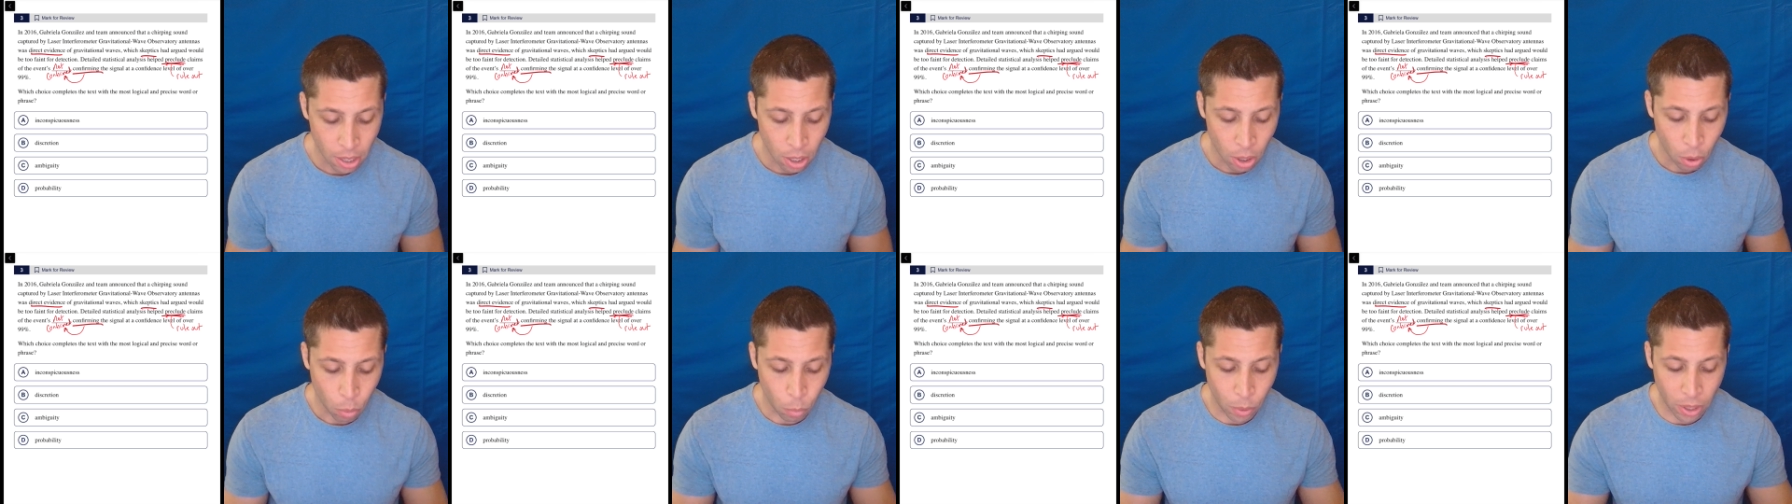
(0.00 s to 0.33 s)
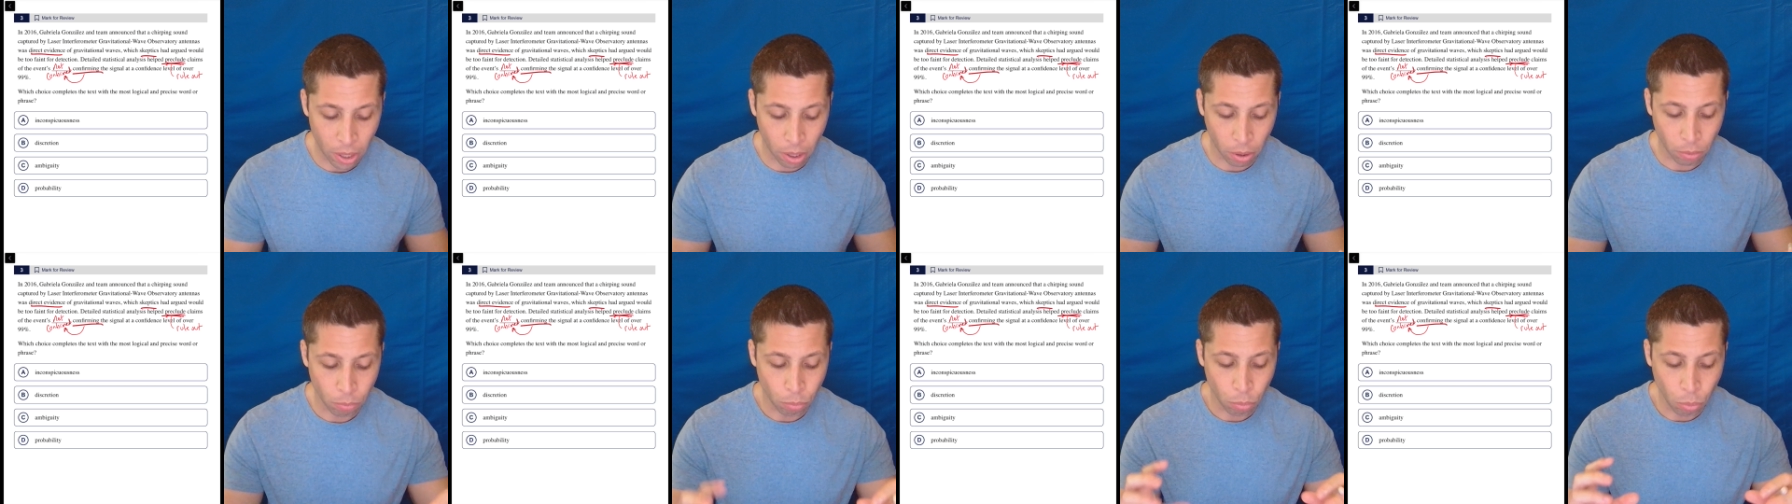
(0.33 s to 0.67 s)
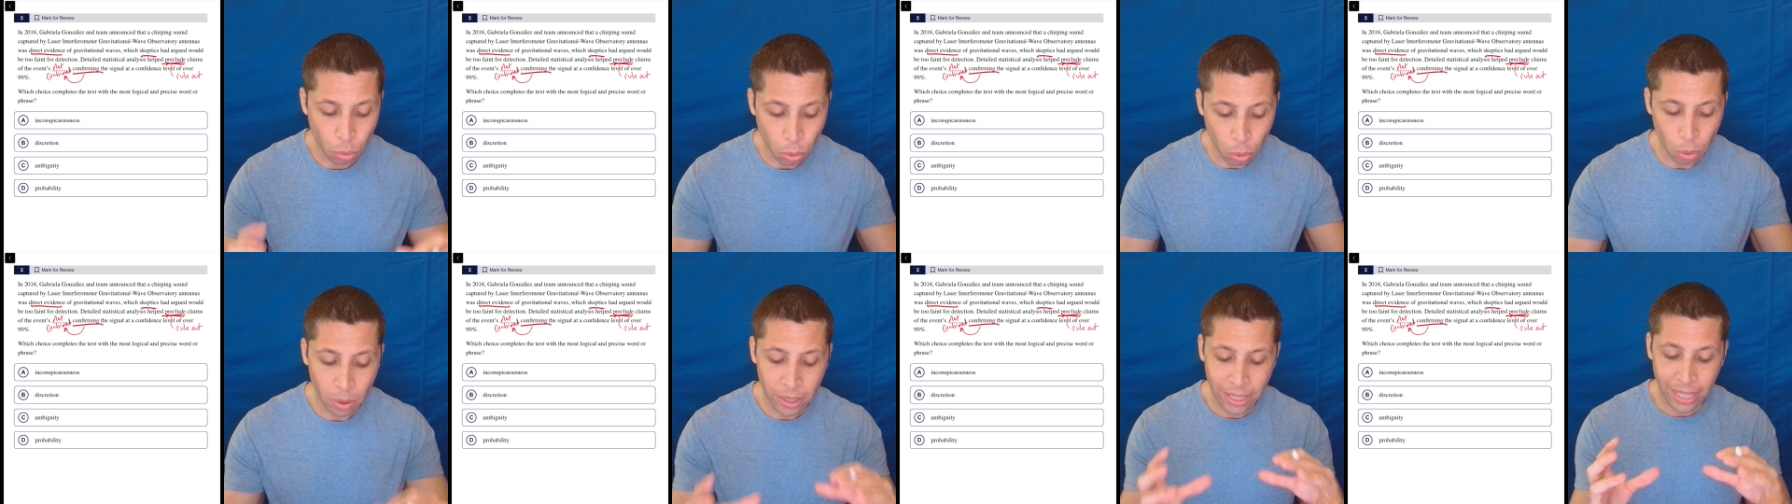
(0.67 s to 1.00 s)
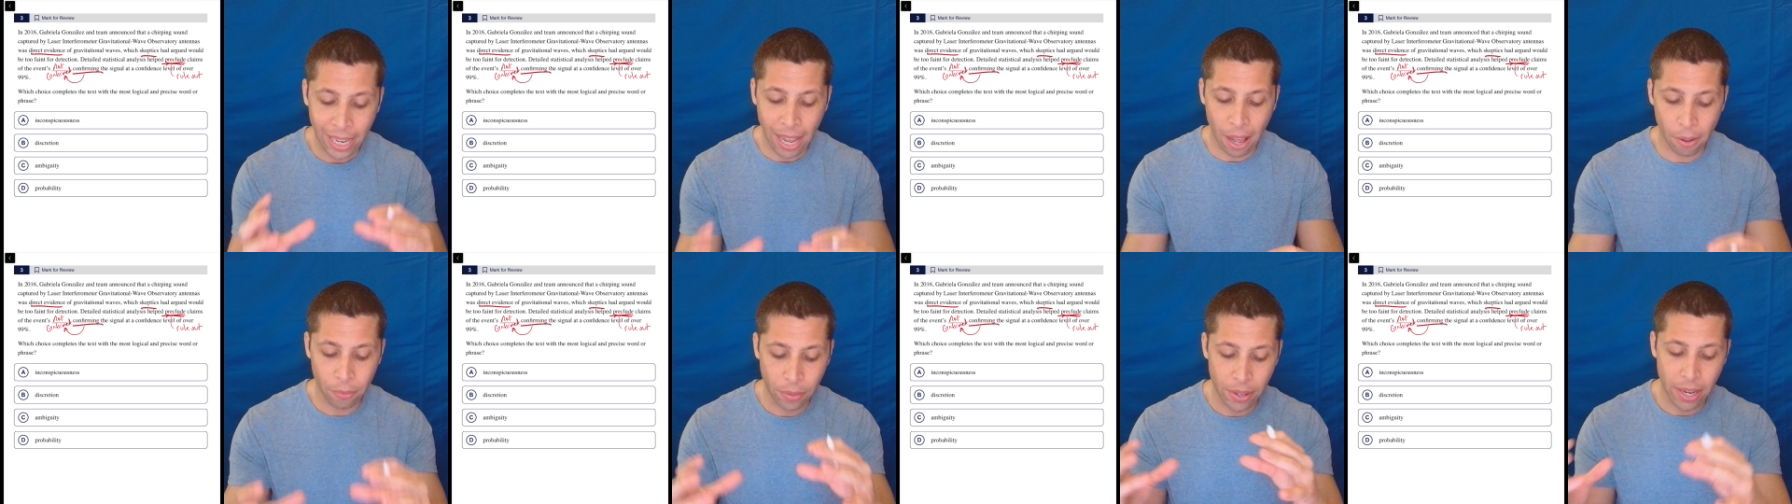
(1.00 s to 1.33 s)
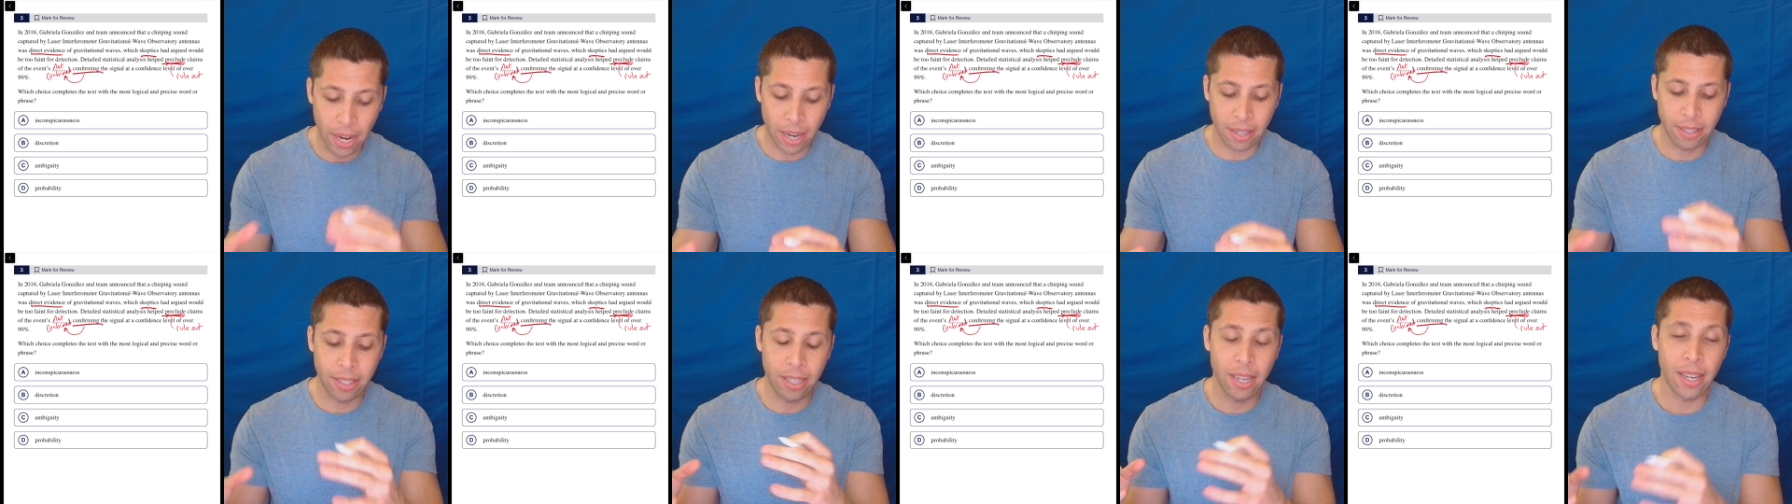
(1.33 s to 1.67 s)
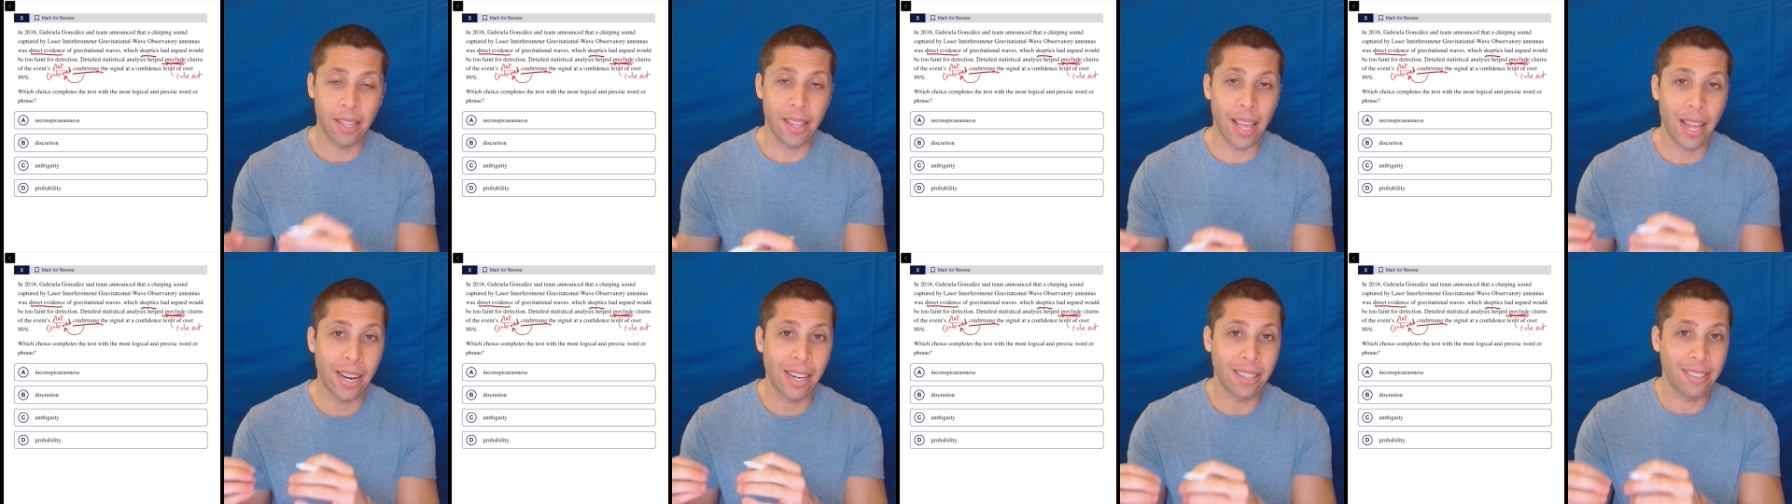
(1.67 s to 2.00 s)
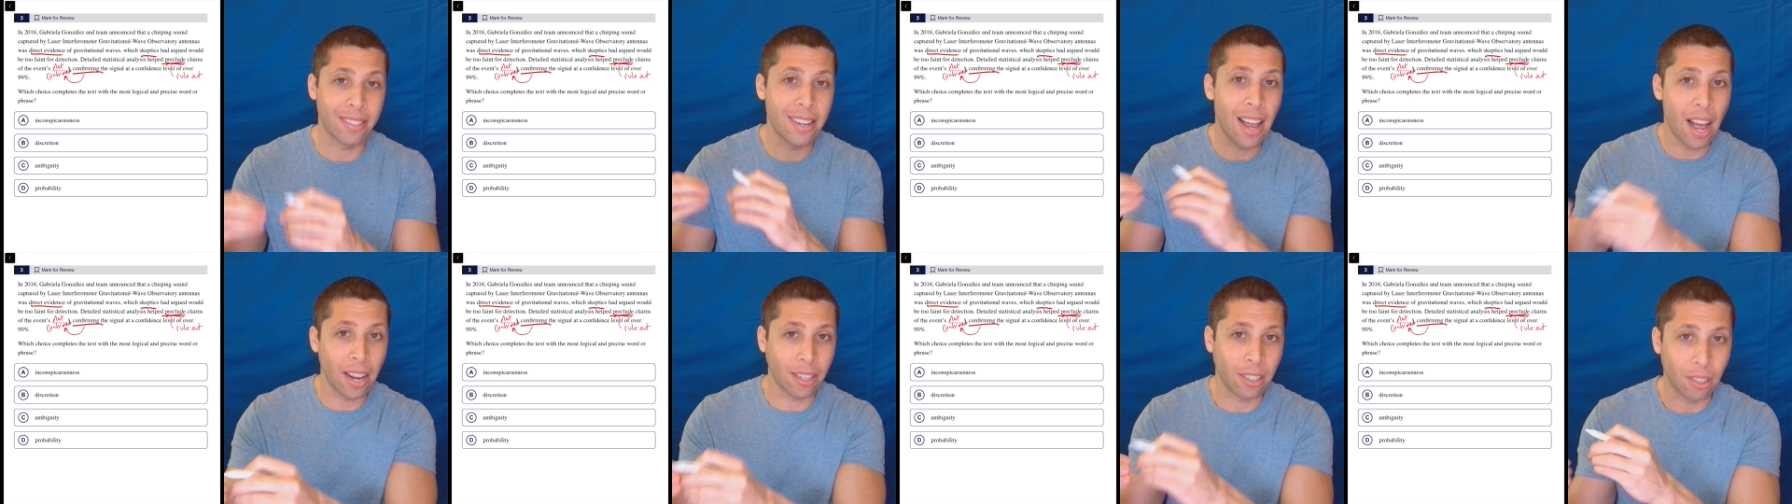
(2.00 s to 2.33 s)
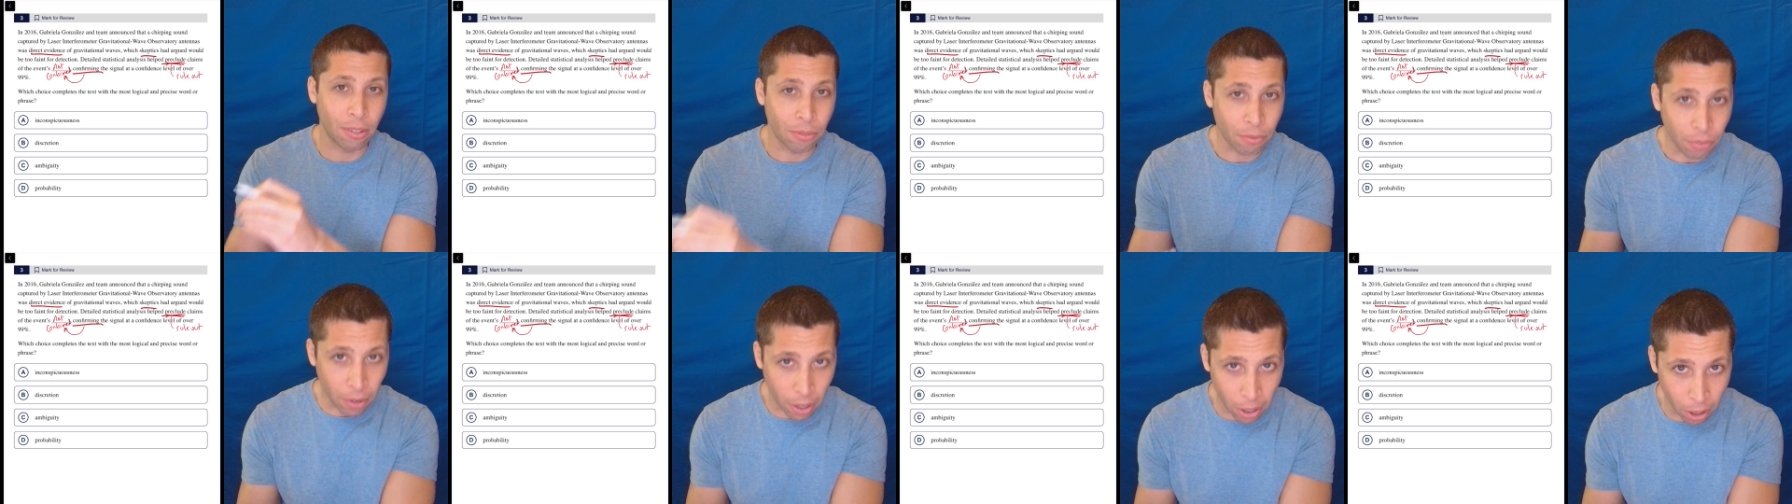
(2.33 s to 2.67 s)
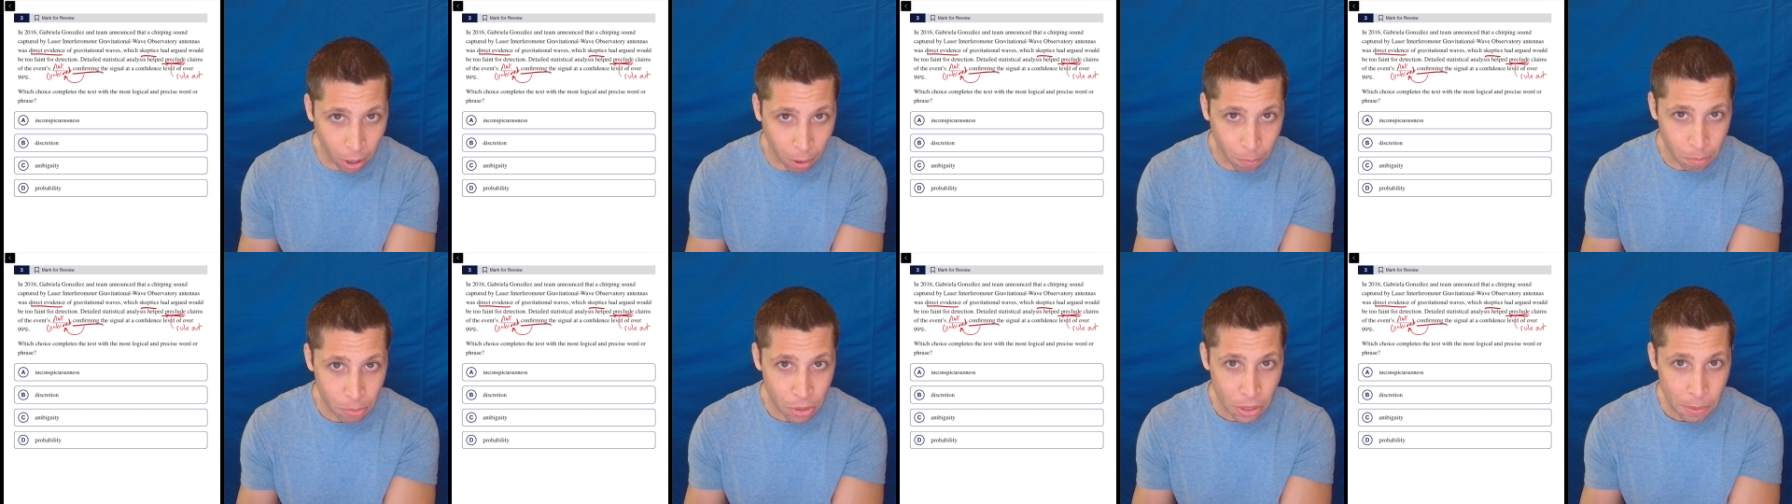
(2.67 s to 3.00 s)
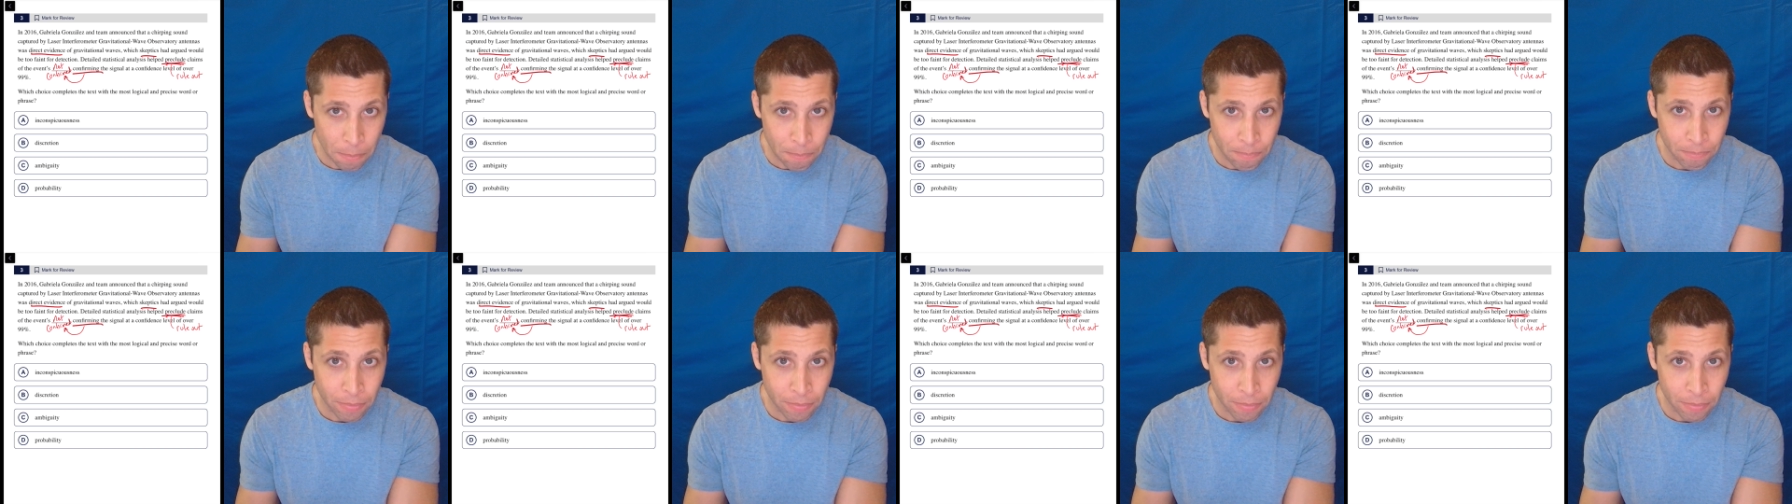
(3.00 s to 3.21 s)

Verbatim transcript: we are ruling out the idea that it's not confirmed